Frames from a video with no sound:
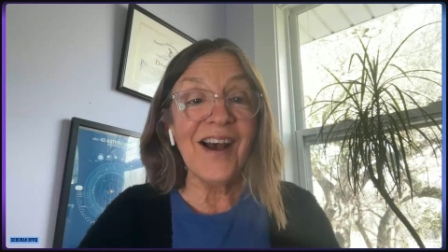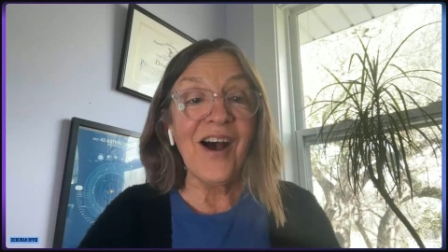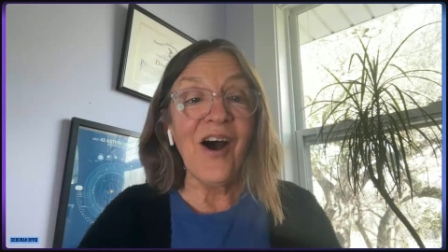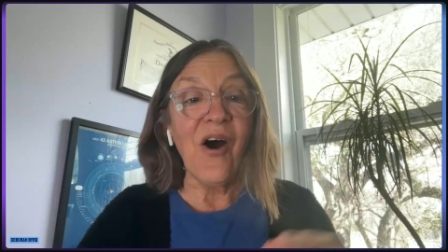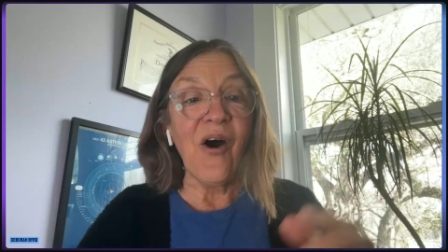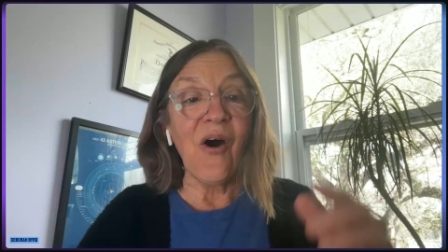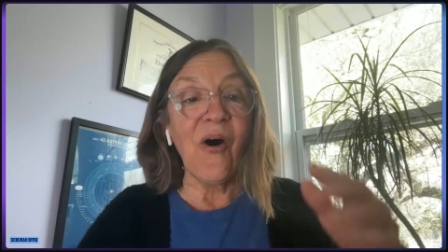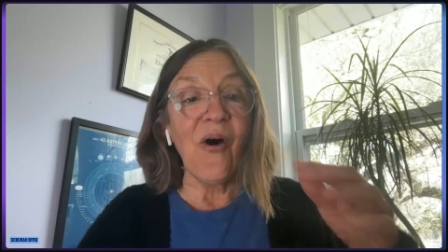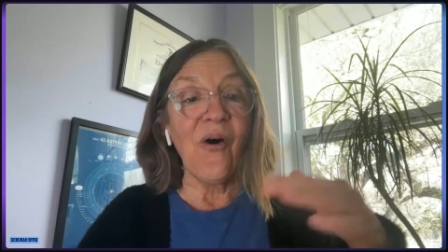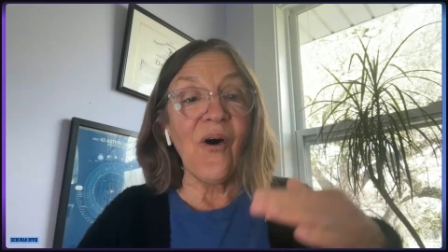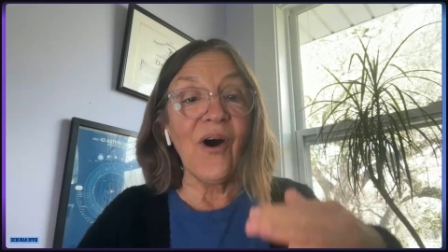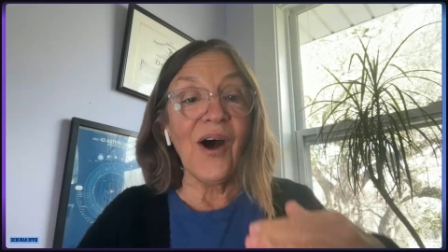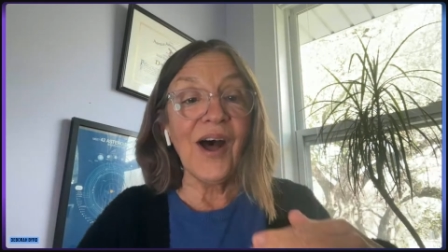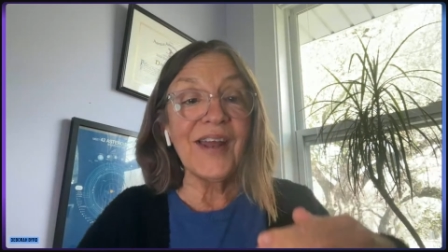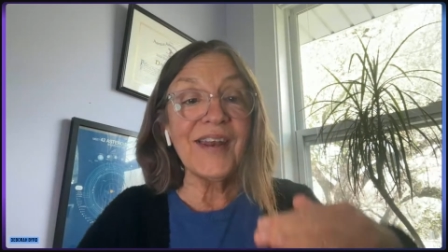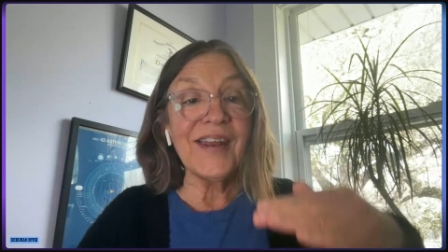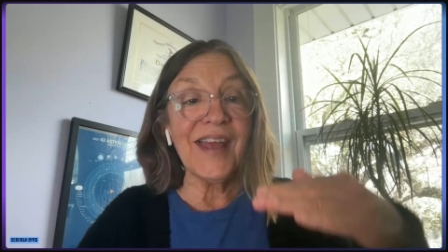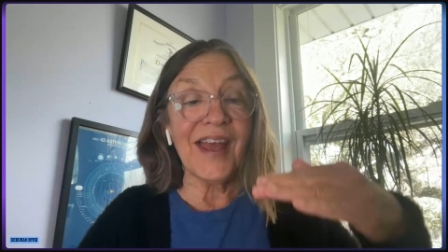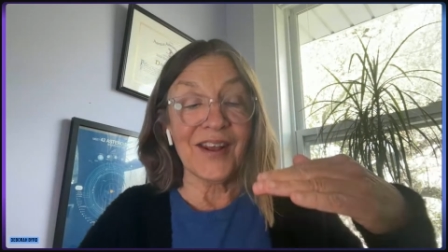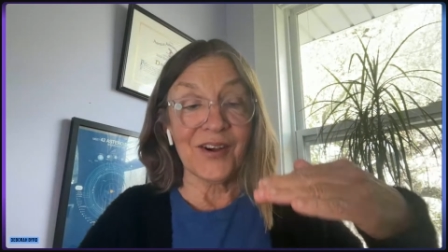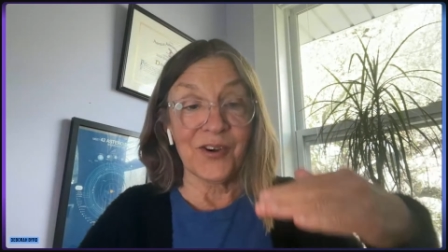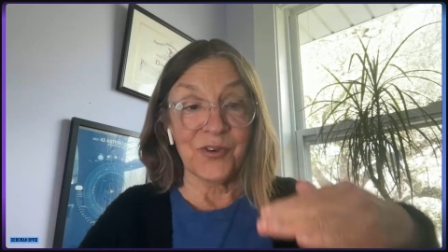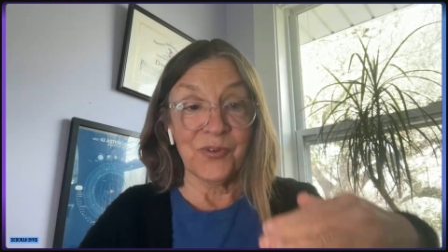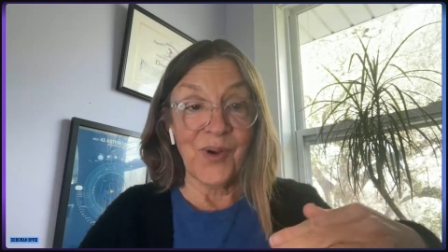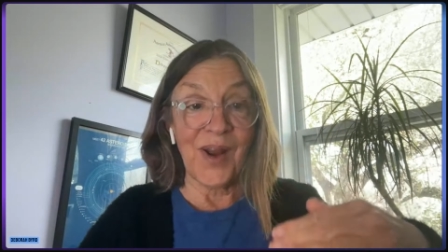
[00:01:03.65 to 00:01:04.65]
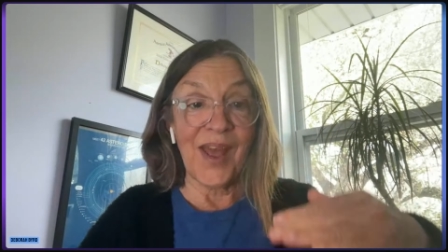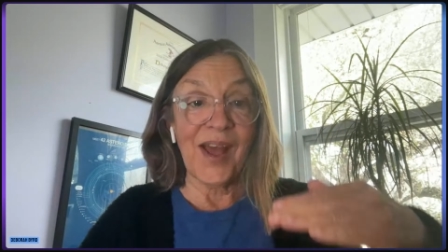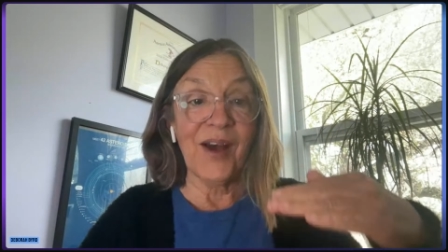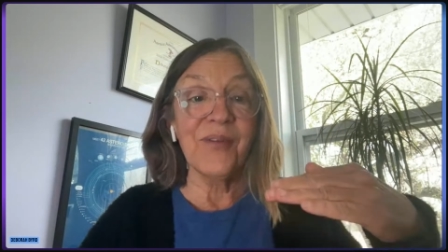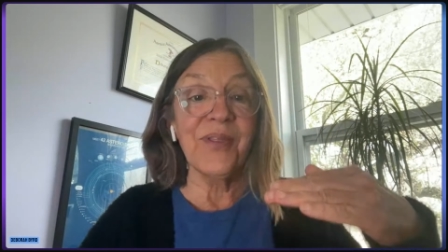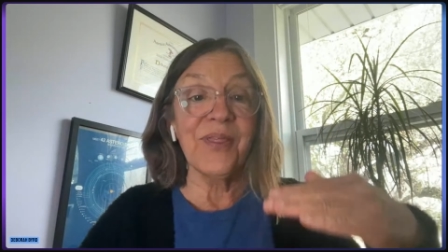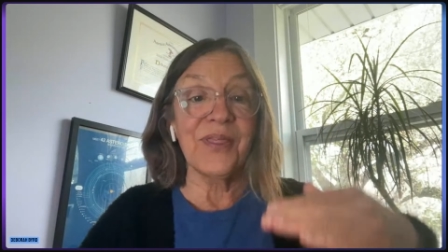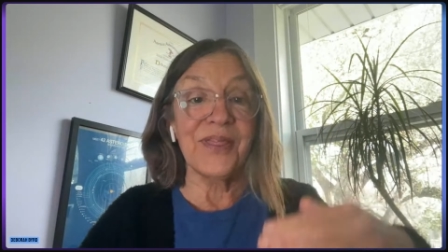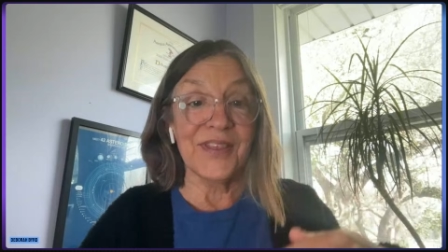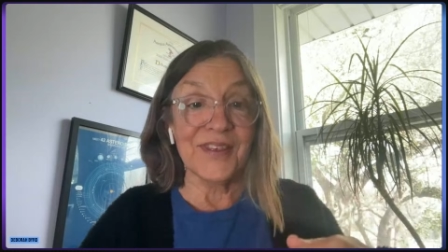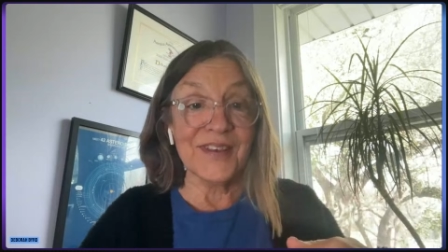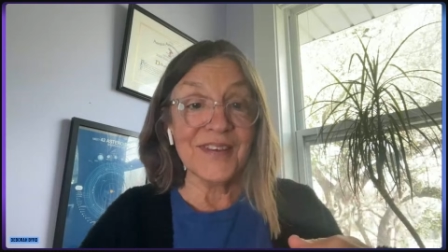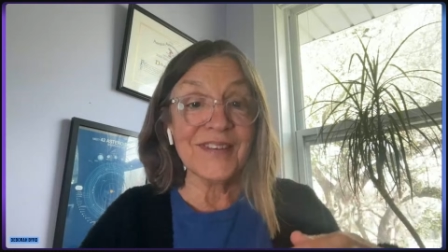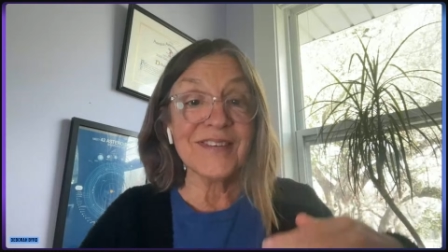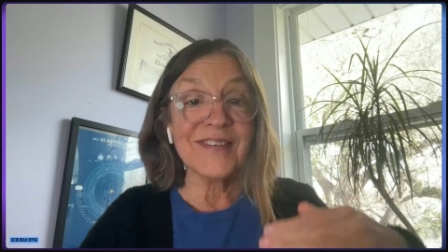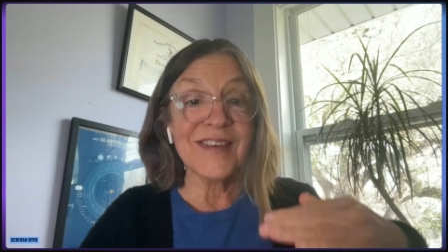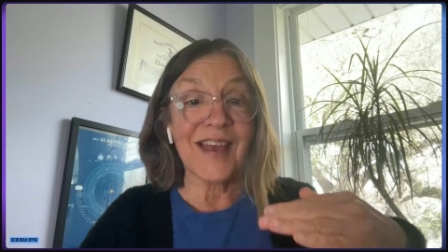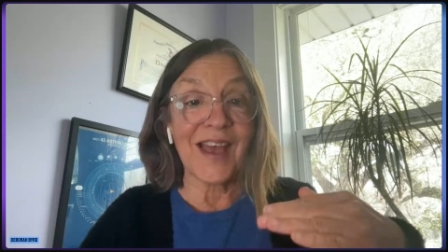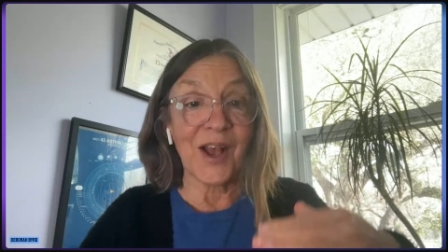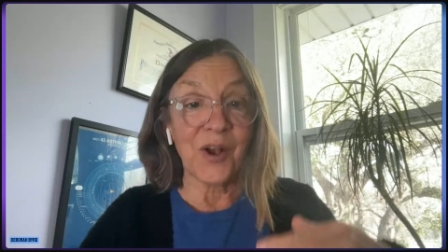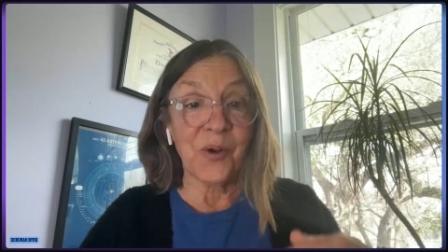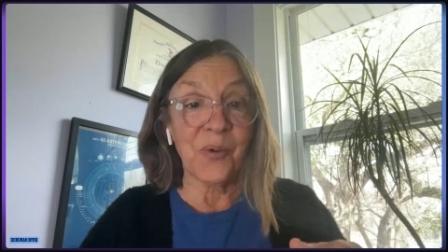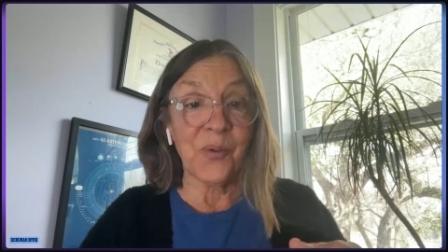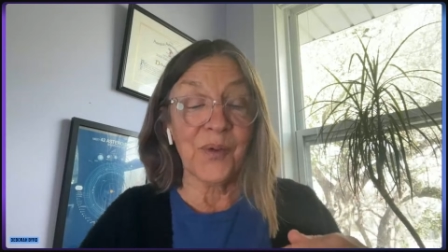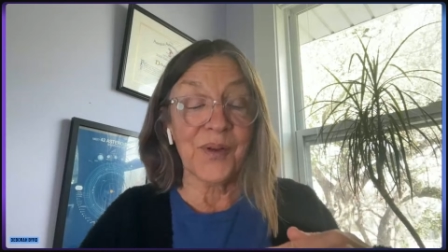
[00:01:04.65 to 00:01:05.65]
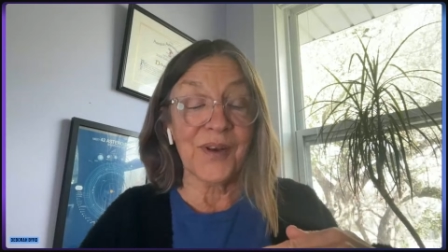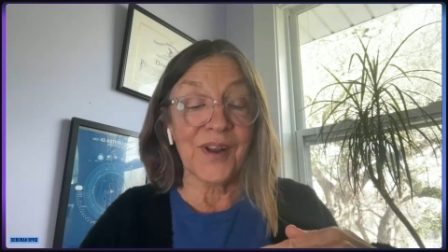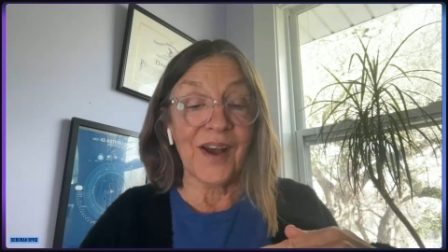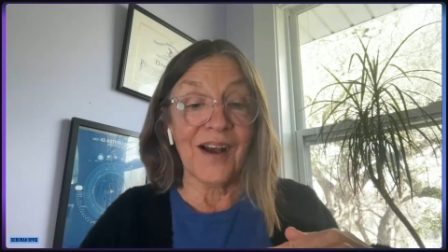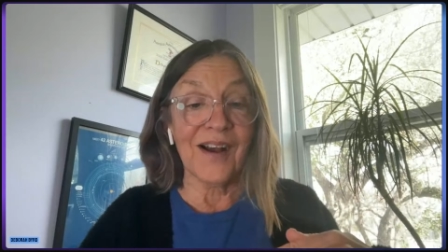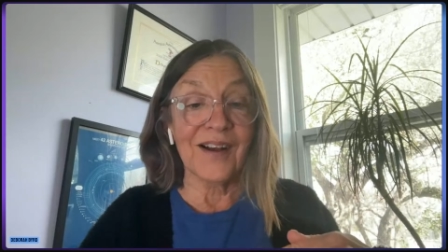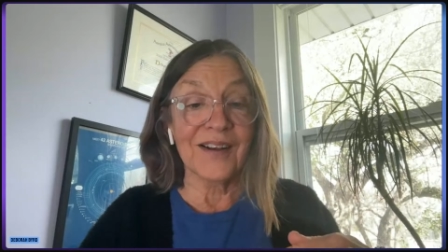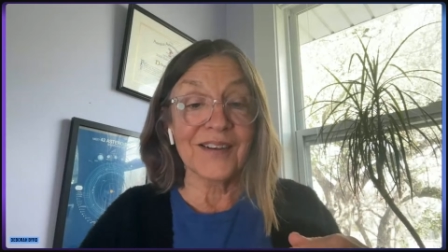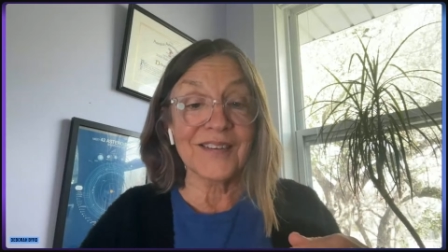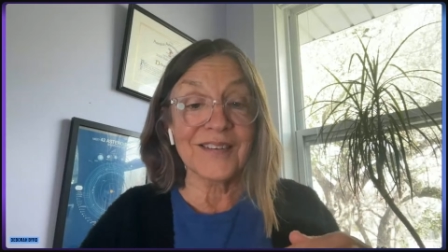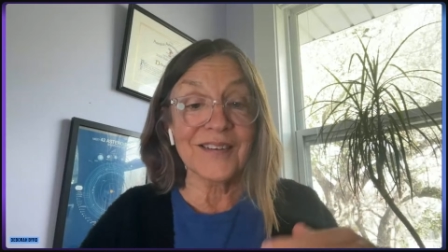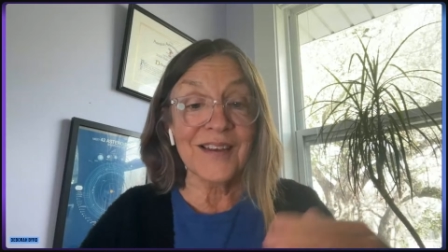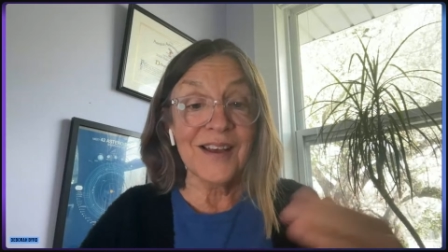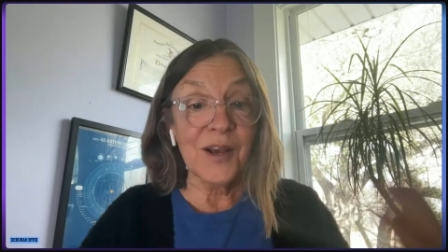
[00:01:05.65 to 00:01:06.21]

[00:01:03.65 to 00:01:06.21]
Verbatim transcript: on and around this equinox.